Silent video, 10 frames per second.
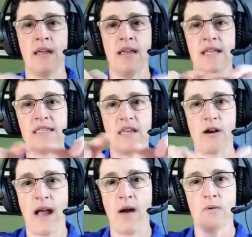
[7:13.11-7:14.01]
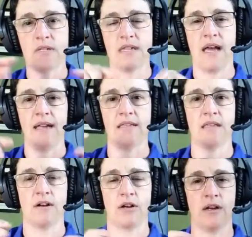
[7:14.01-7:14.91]
It's their outsides
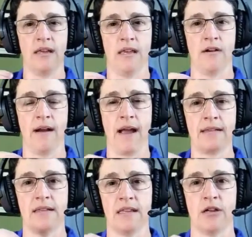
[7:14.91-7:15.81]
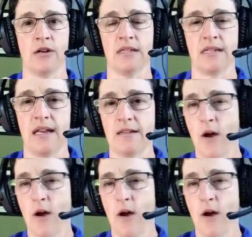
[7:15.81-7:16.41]
that are going to interact, not their insides.